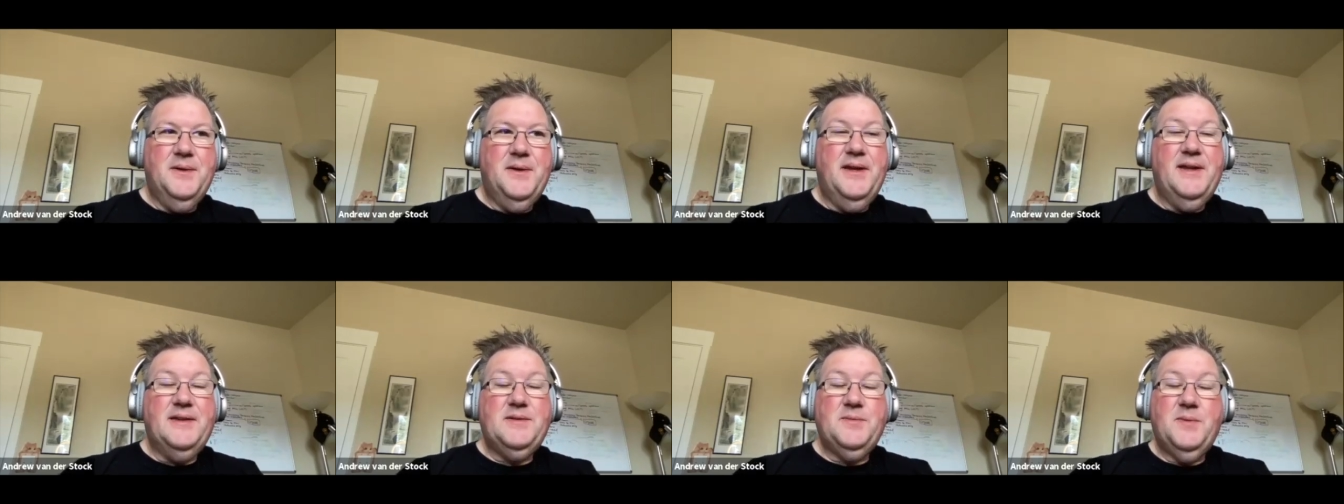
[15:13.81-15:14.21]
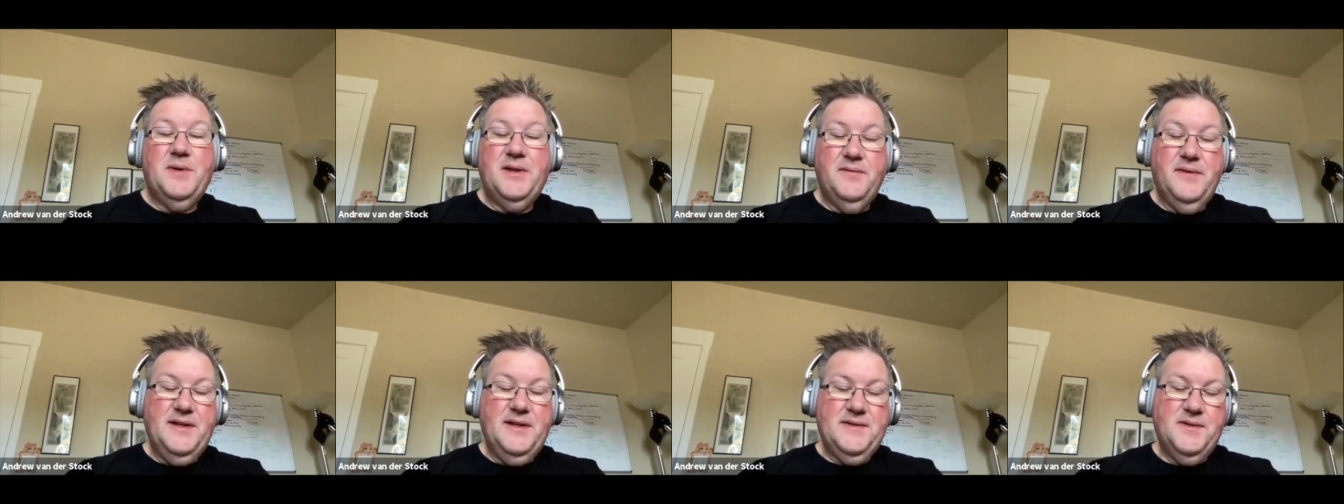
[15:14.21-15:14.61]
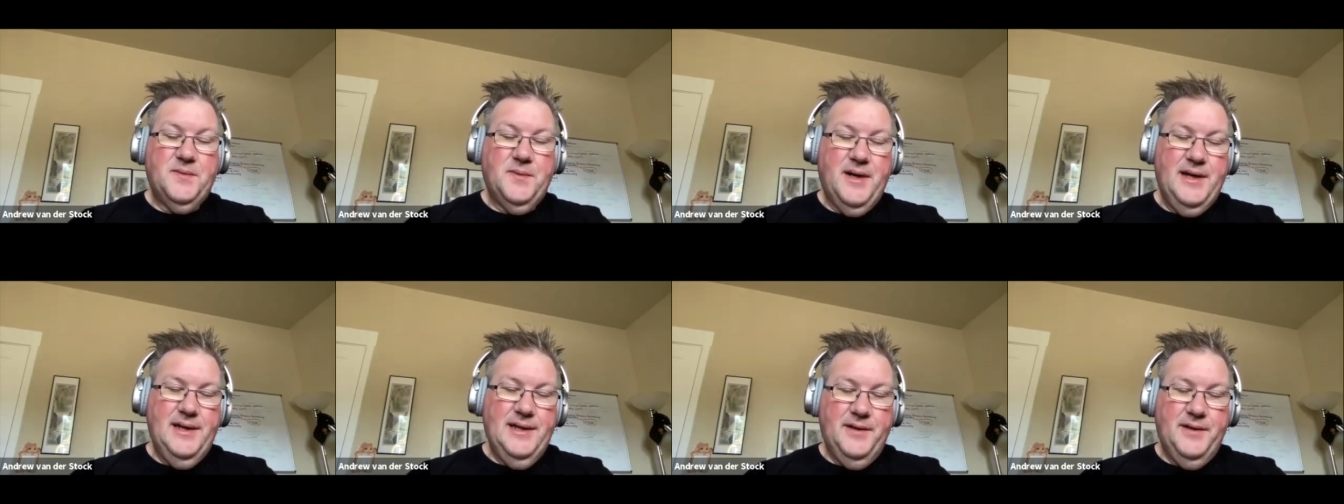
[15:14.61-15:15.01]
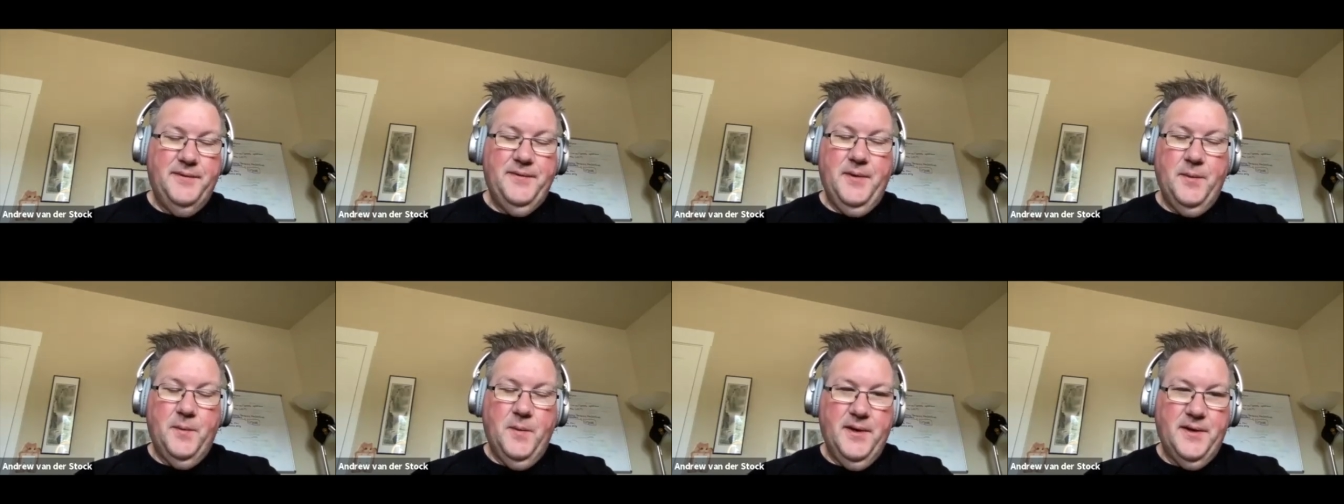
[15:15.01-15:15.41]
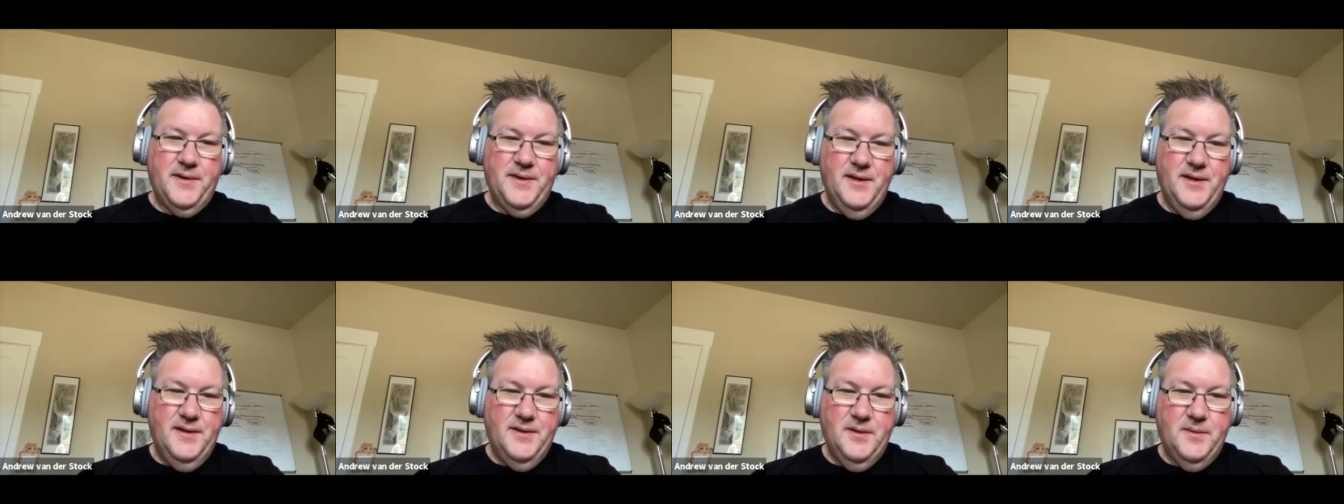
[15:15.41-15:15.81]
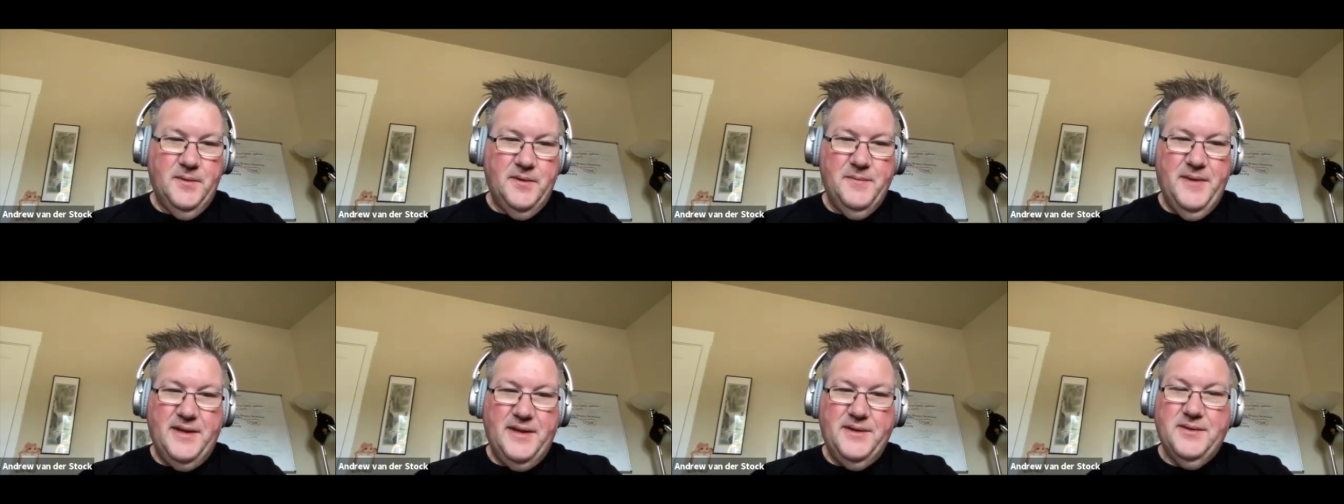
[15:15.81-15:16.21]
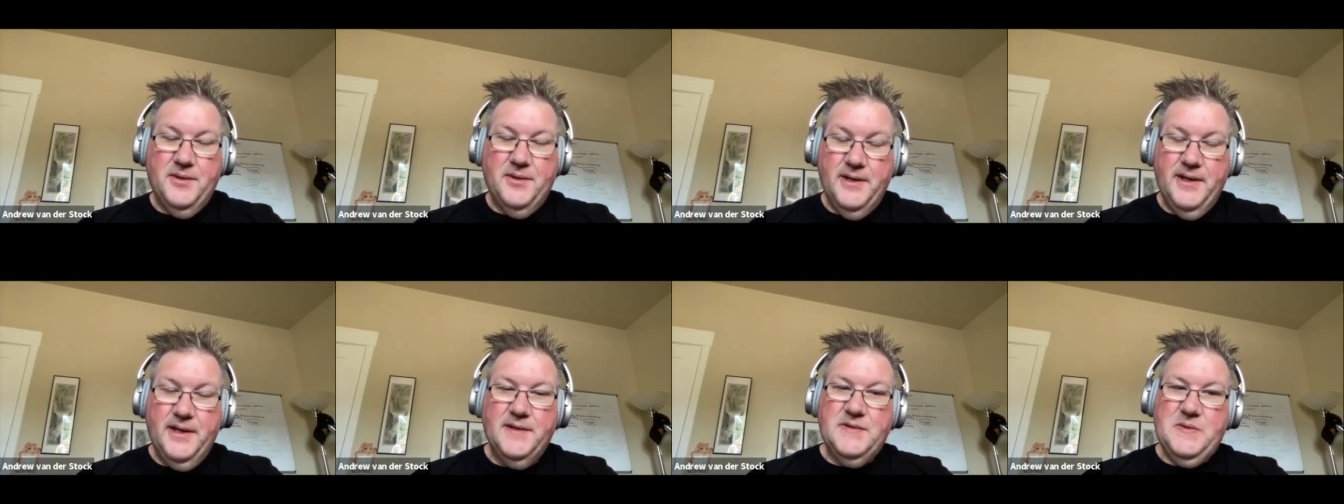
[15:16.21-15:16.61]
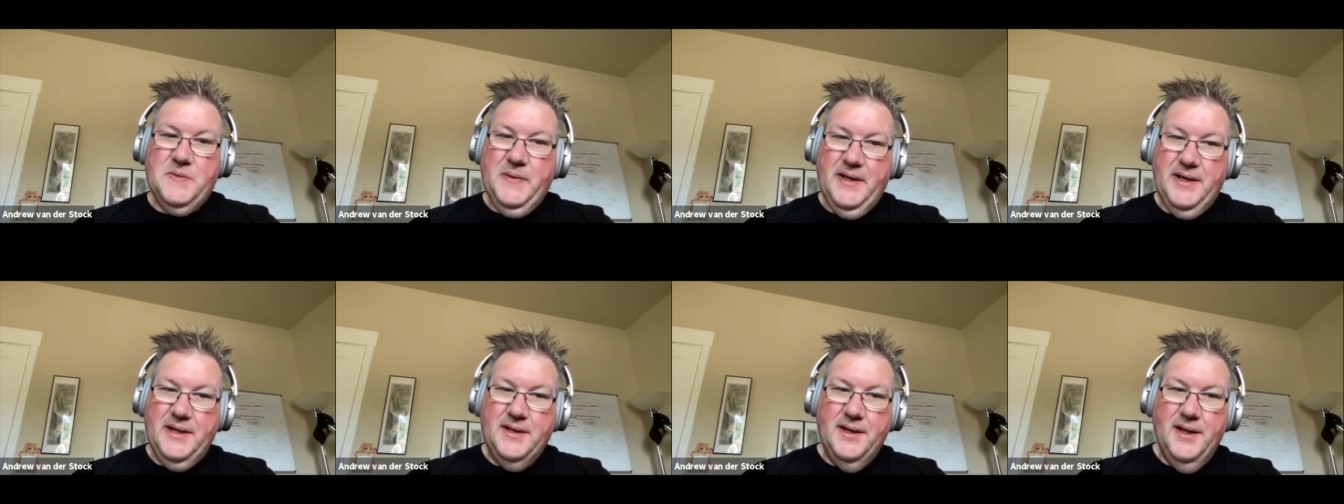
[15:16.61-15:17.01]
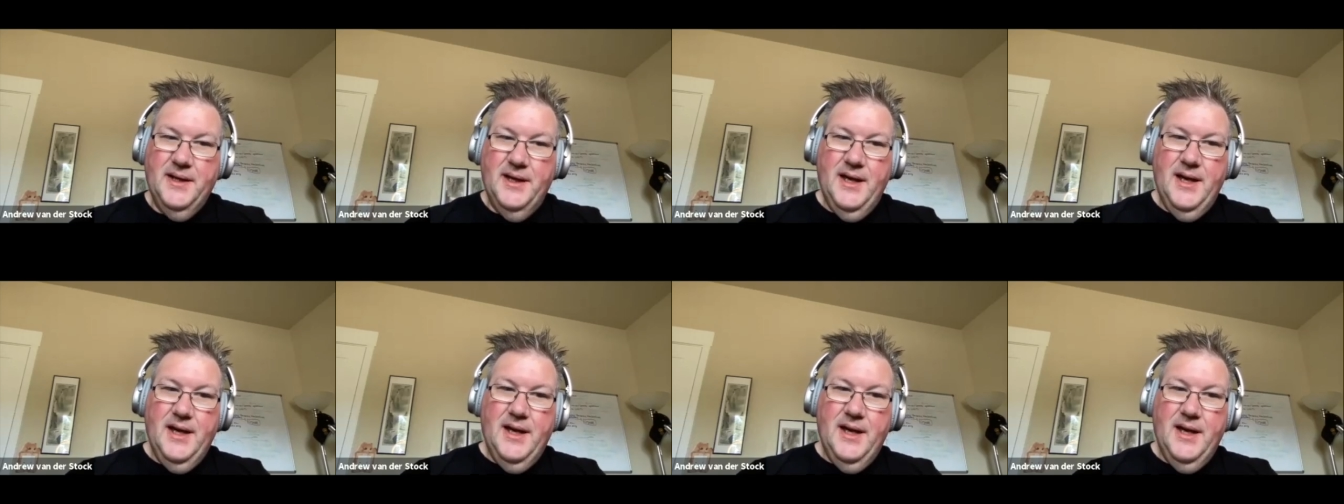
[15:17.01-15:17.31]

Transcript: And that's one of the reasons why I love the work that you do with mentoring as well.